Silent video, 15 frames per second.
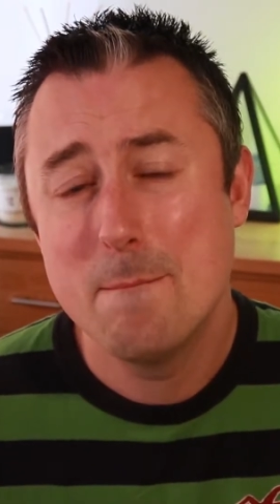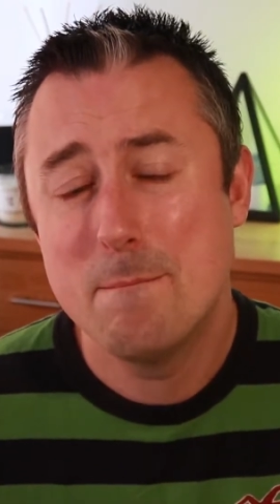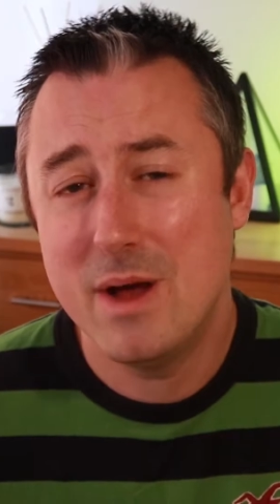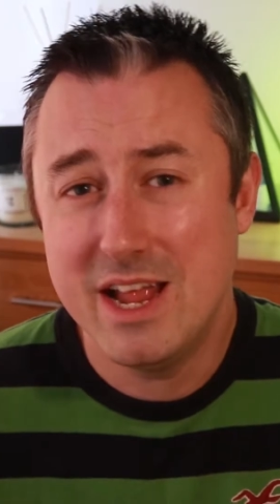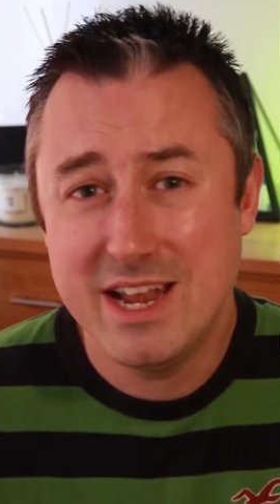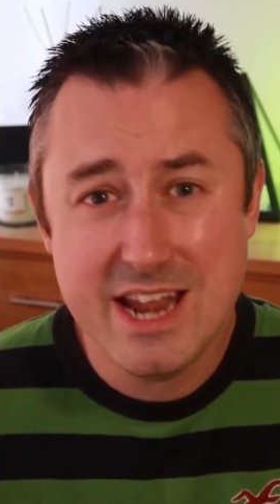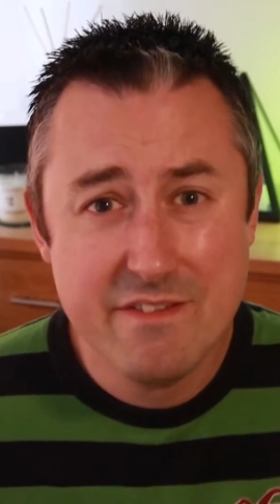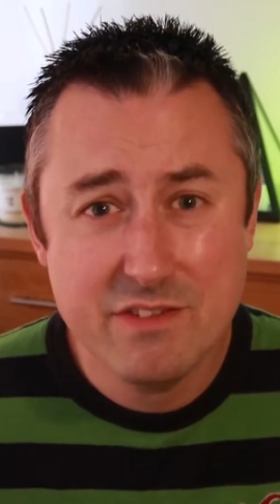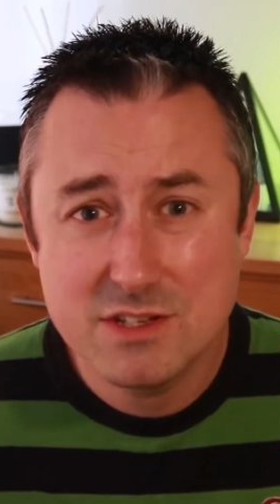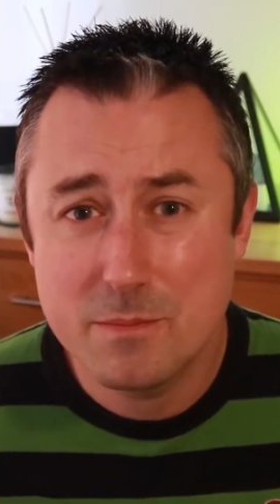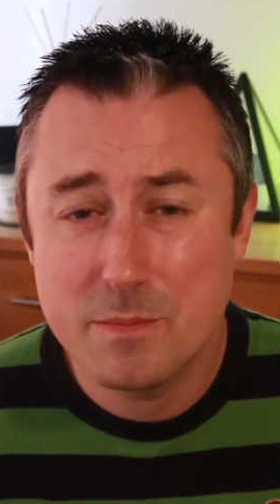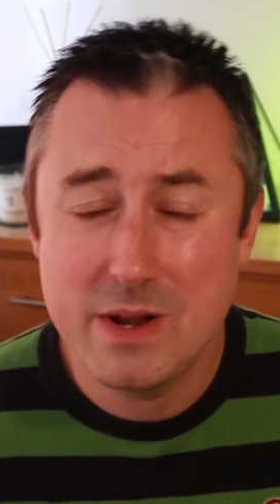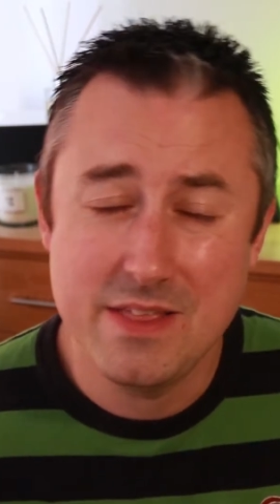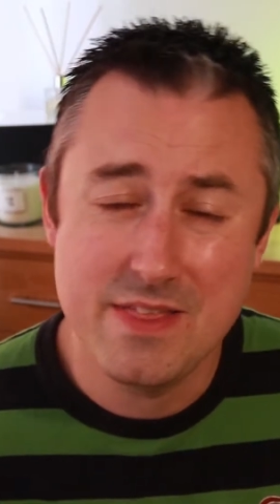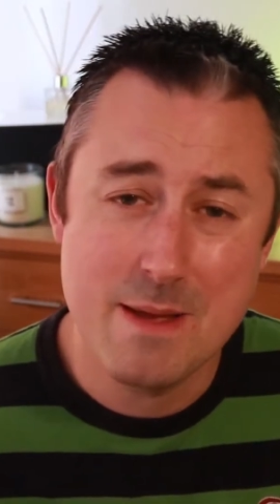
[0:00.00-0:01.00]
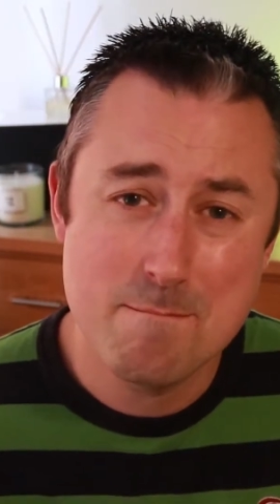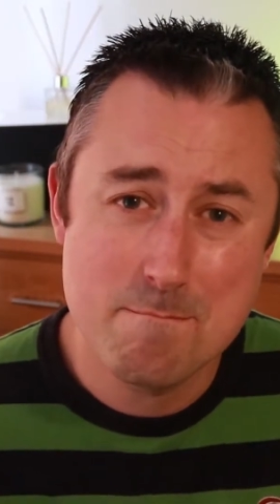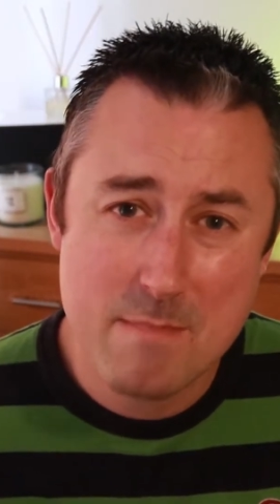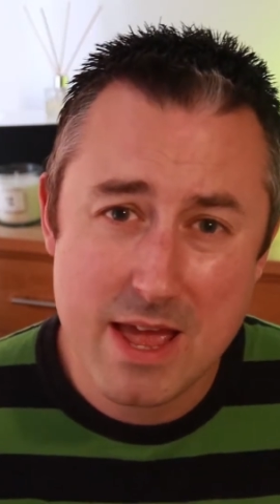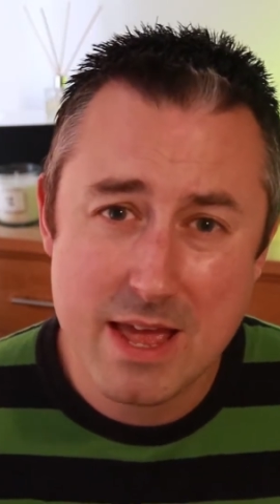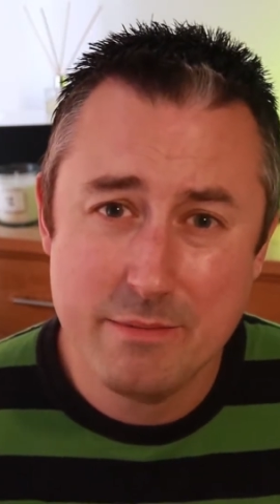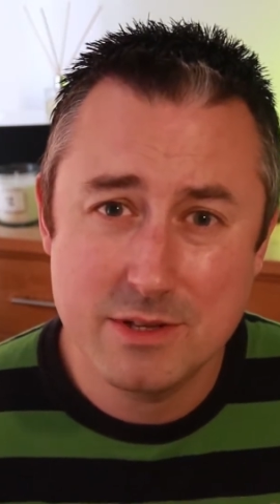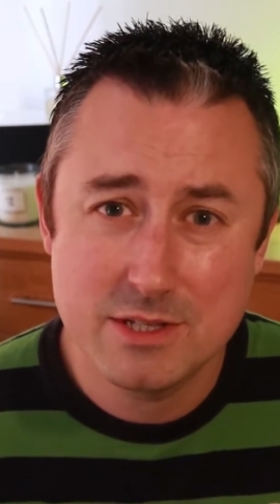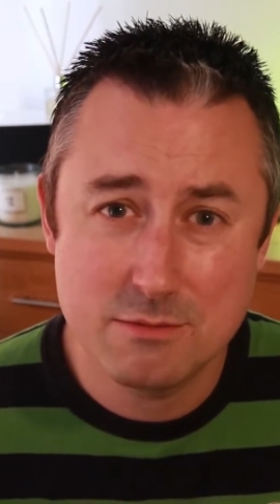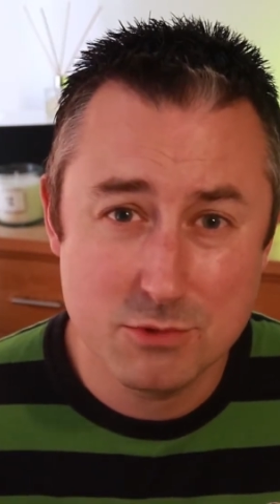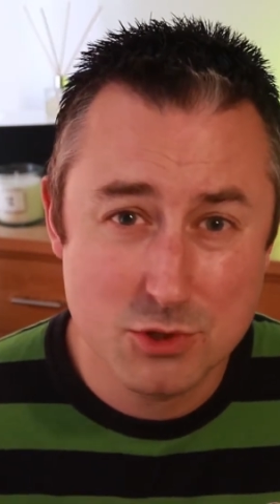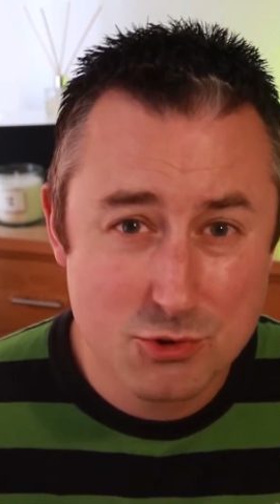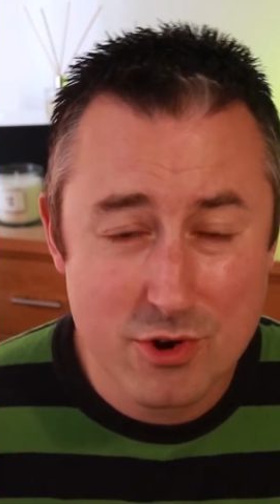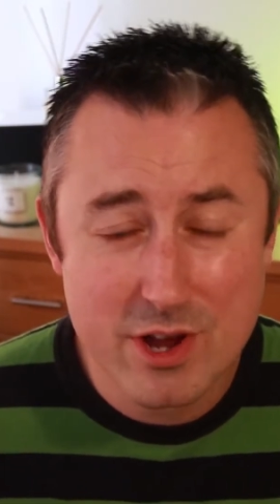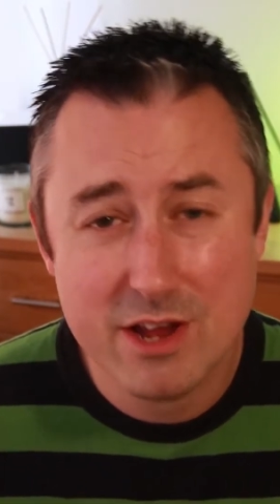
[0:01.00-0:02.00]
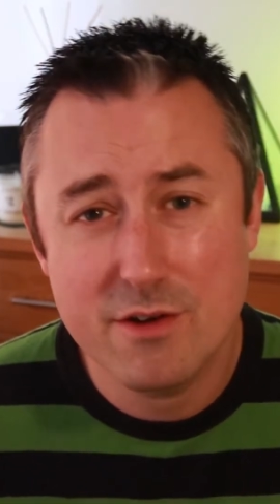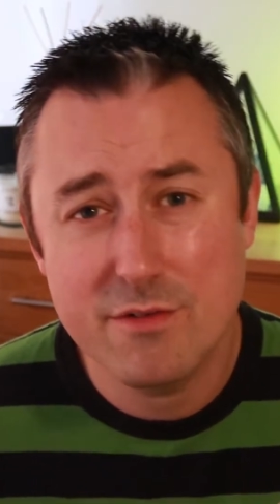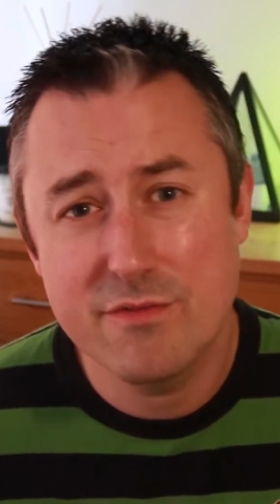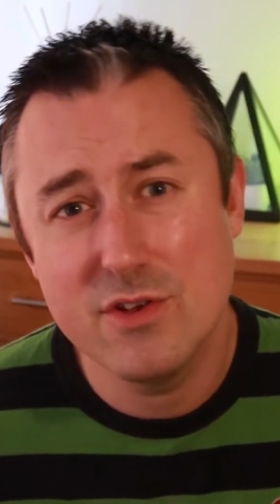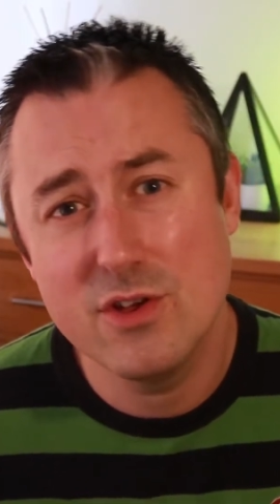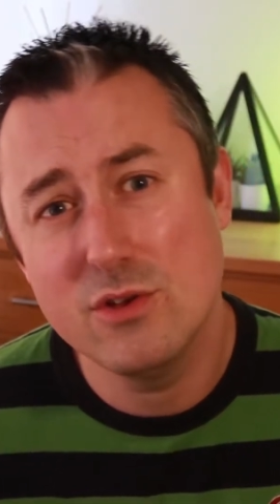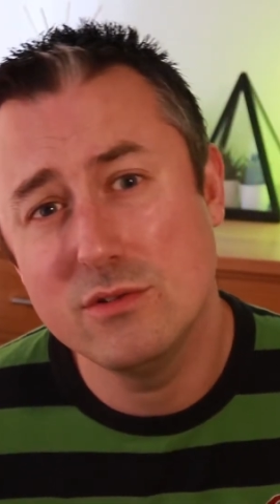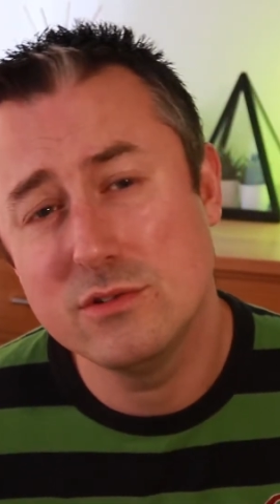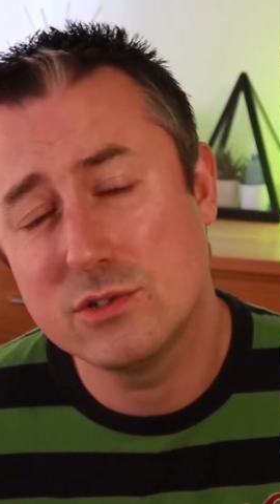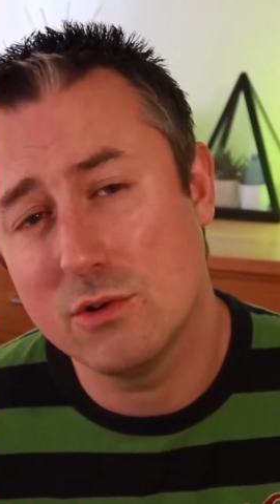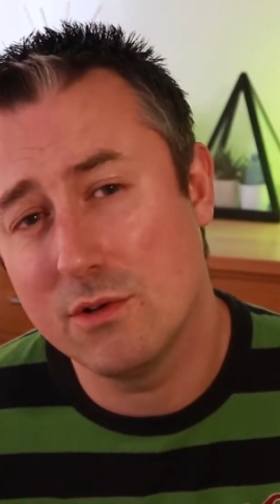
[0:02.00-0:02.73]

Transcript: but inevitably there may be some trigger foods